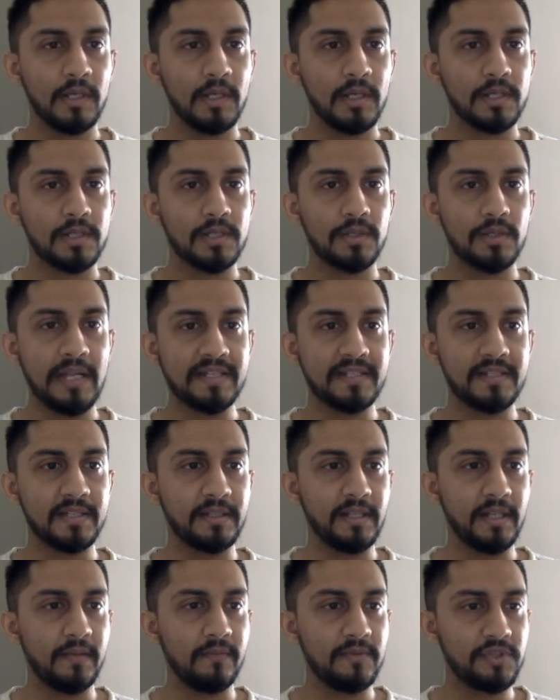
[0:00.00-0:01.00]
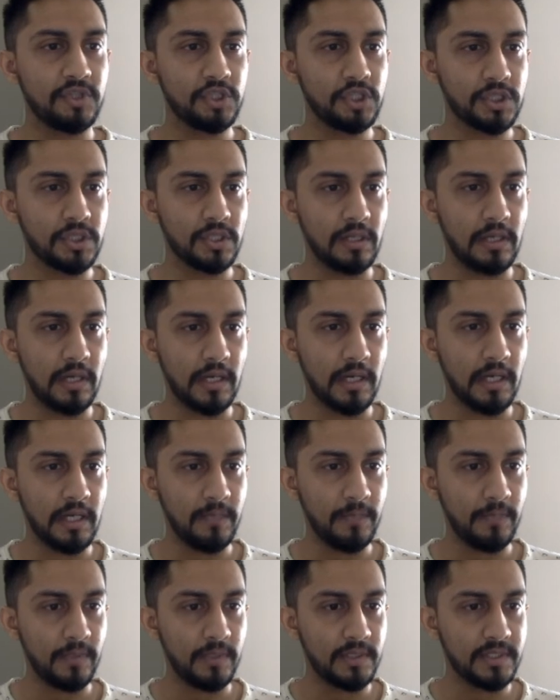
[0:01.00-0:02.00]
So that's the thing which
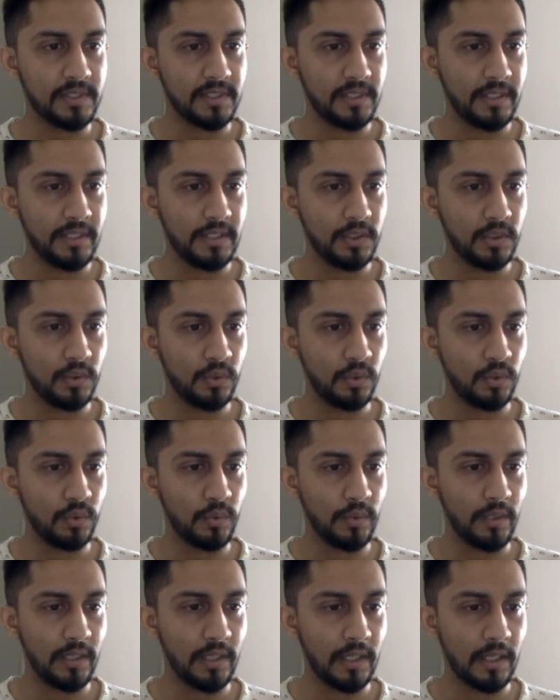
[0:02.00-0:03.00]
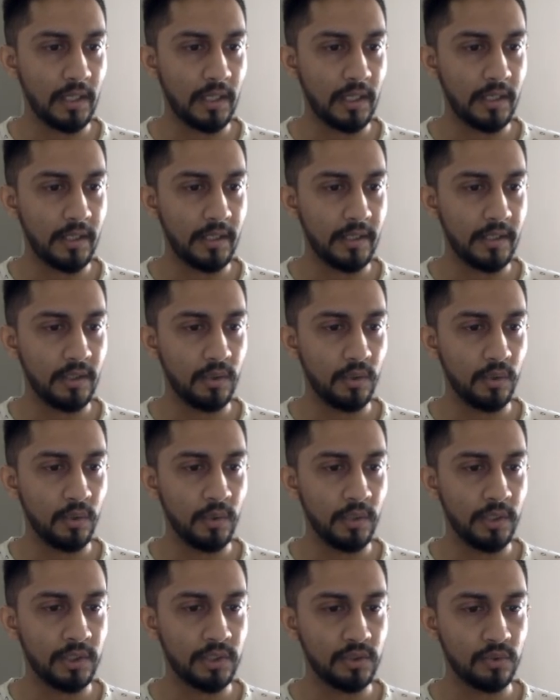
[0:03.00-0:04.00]
I personally do when I go
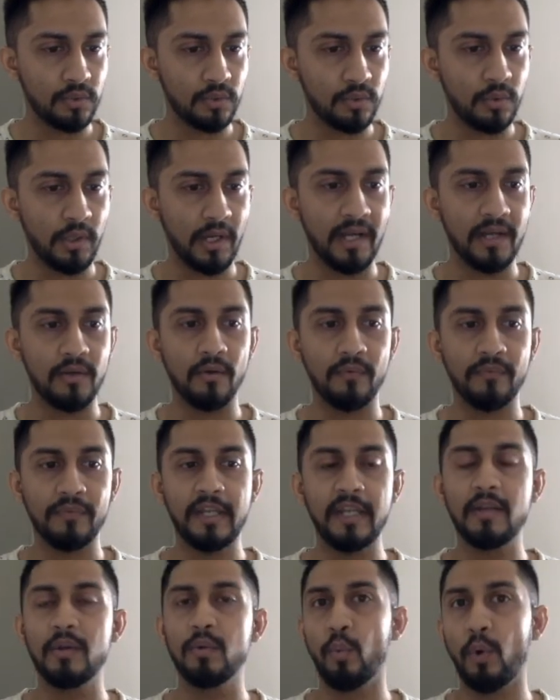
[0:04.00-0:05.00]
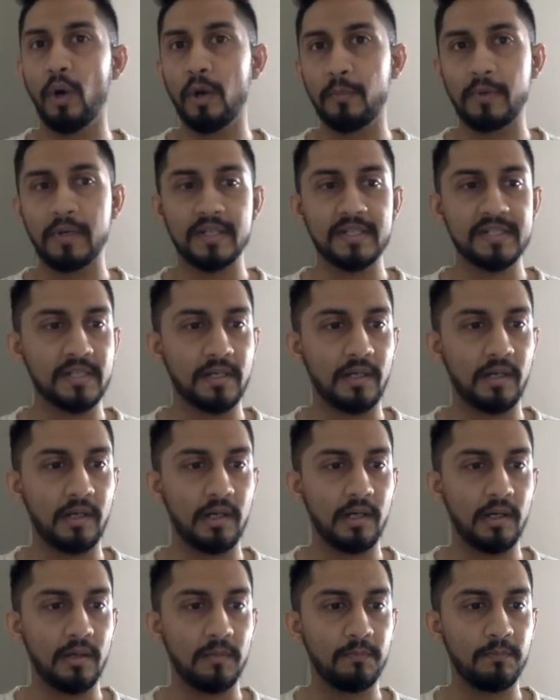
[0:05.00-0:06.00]
into any of the WordPress
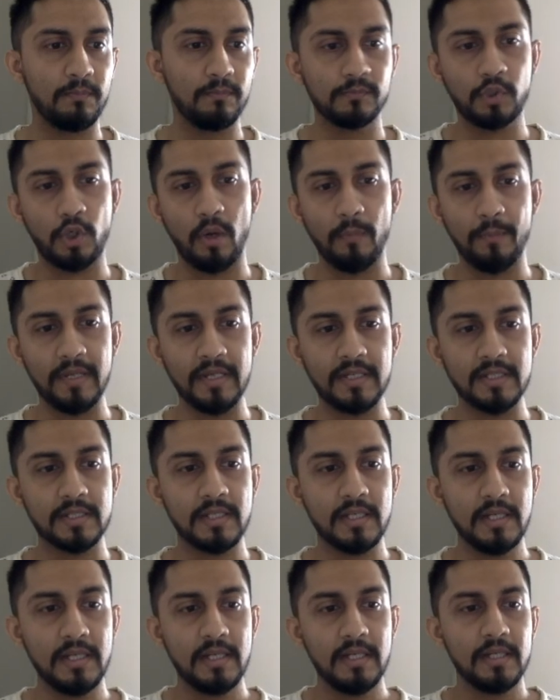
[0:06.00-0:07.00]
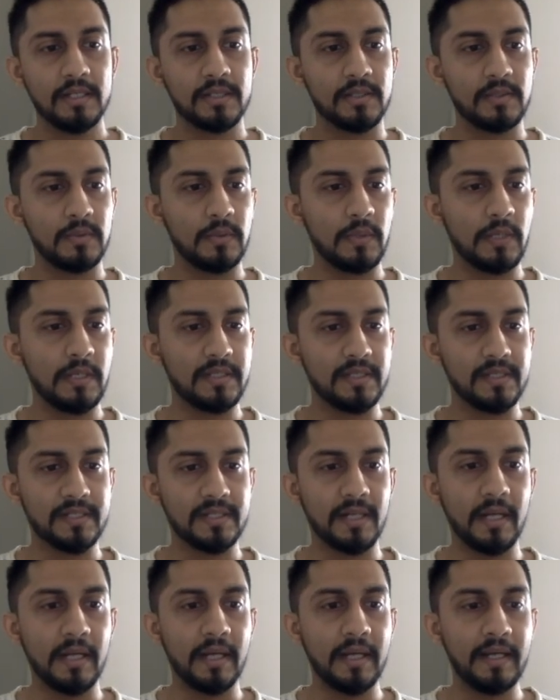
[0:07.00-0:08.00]
copies. So I just
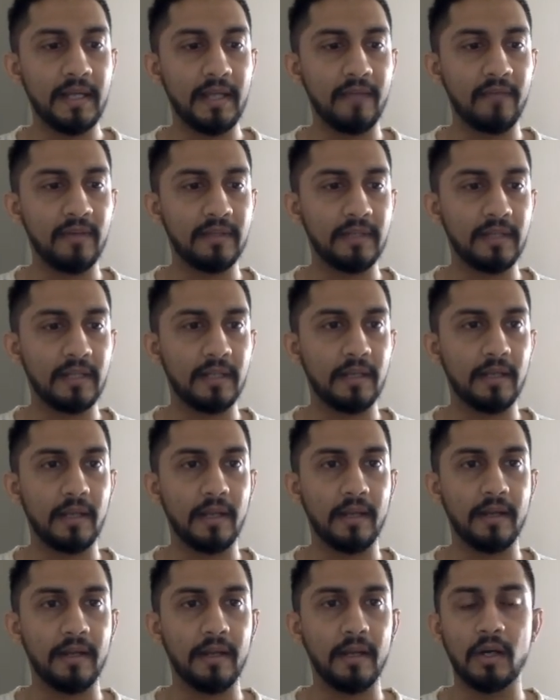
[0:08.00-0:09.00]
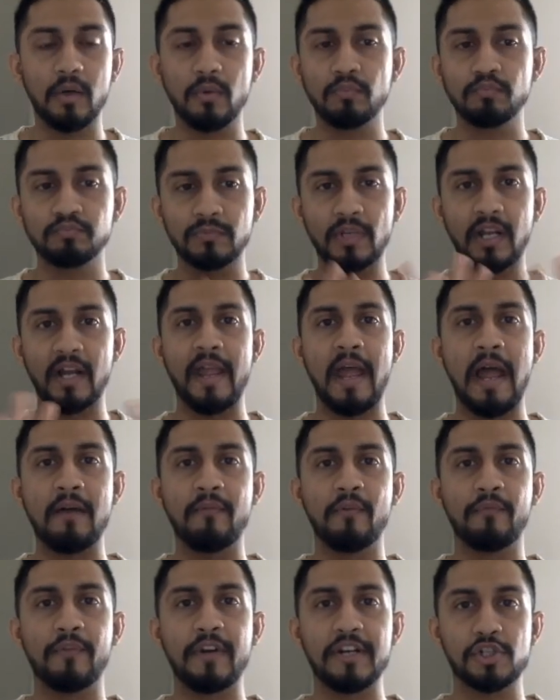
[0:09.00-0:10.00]
delete everything, and now I have
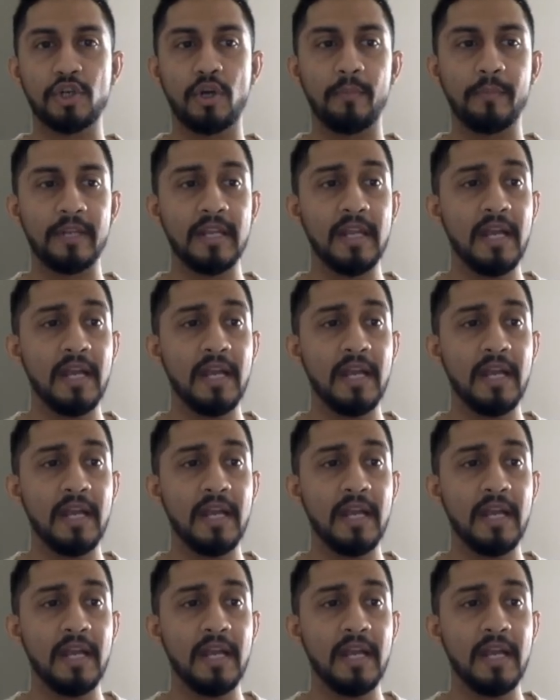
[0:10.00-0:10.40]
a fresh copy.